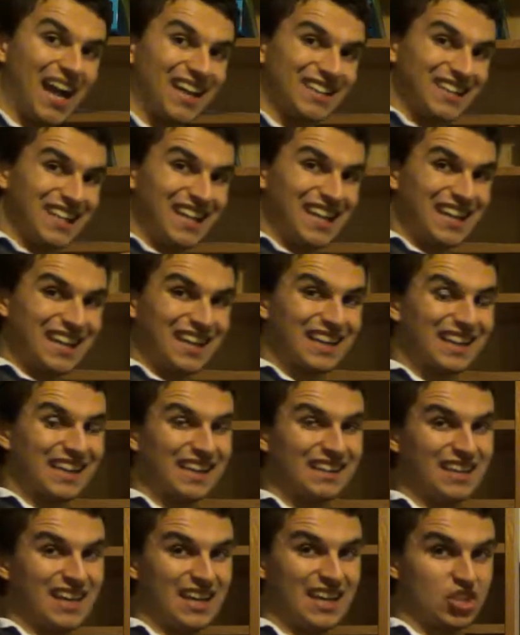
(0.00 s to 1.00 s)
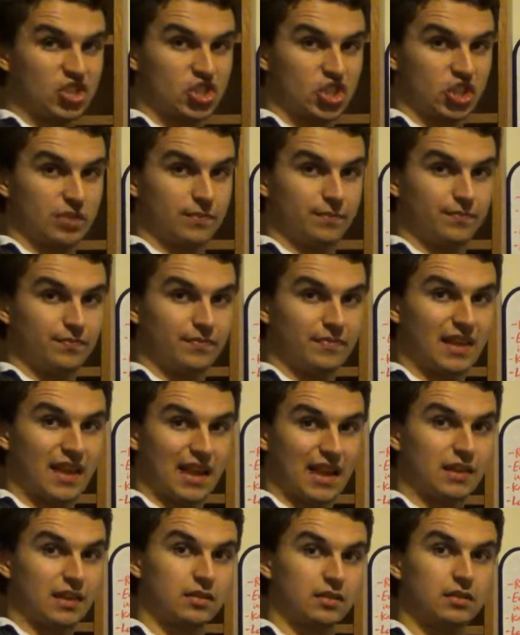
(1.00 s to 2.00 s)
and inclination
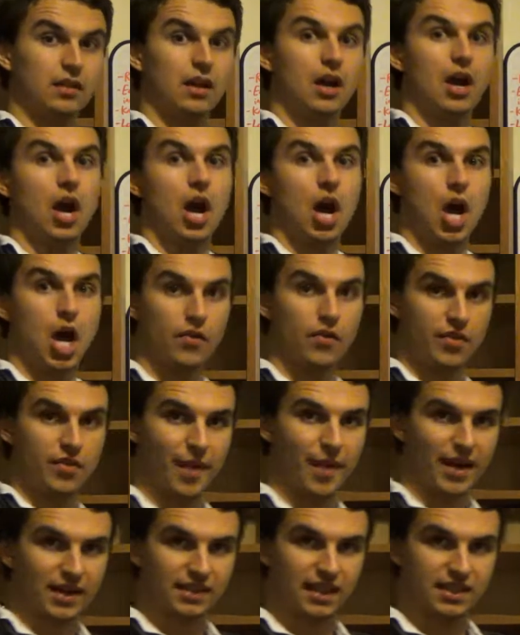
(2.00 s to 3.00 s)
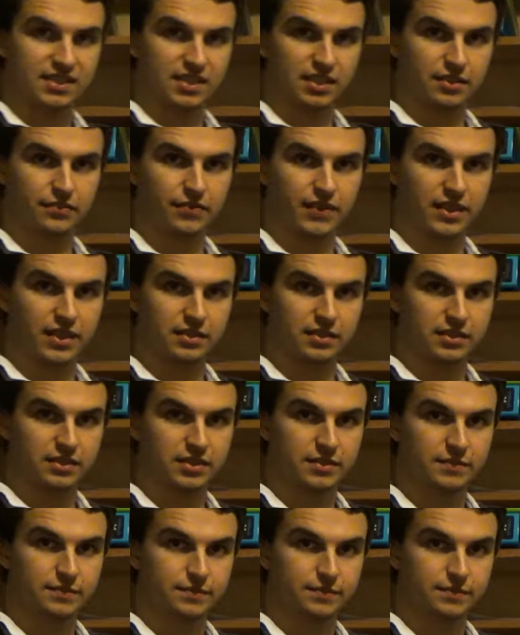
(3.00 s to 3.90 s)
angle of the magnetic field.